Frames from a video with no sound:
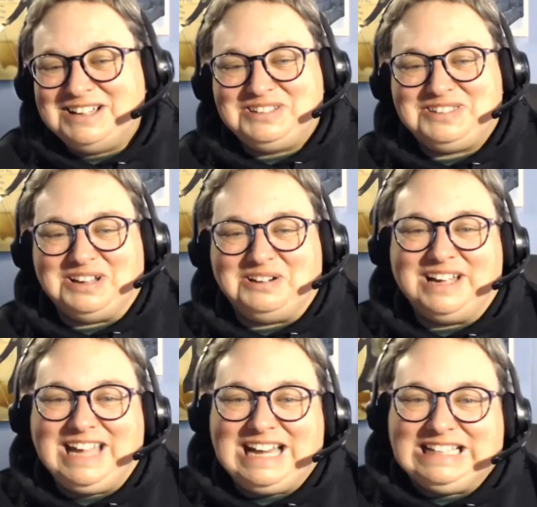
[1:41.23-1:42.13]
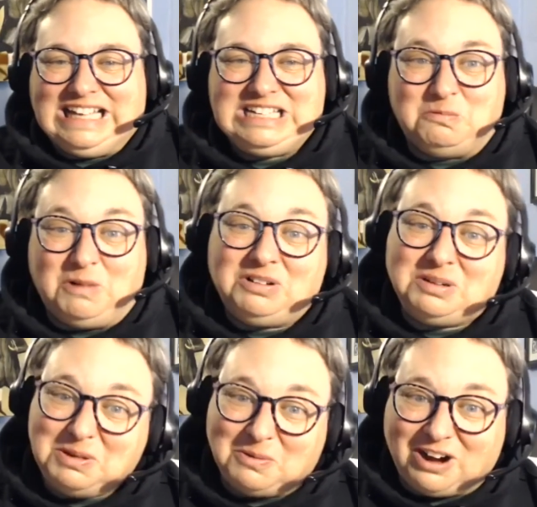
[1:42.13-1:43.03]
So again, I'd like to
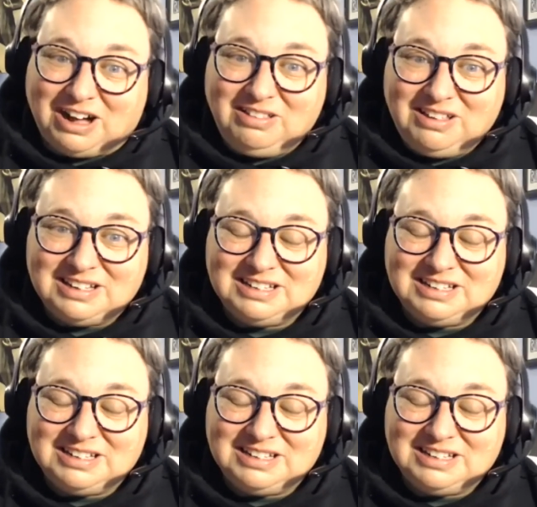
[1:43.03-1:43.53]
welcome you all.